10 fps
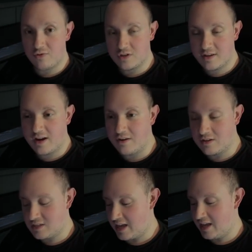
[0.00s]
for the
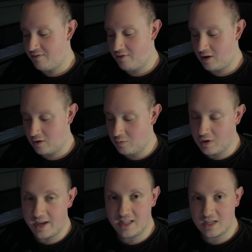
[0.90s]
characters I have
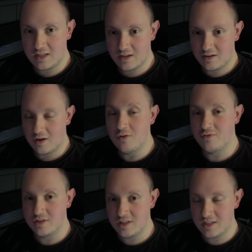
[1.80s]
accumulated
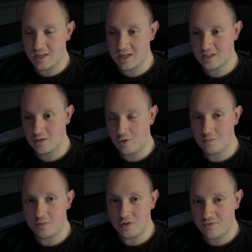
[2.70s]
over these
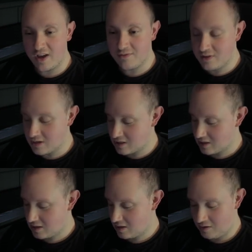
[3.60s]
1.5
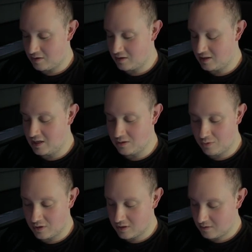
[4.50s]
years are these
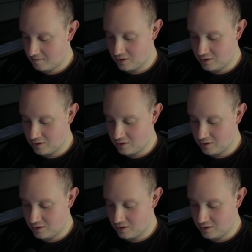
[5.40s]
ones.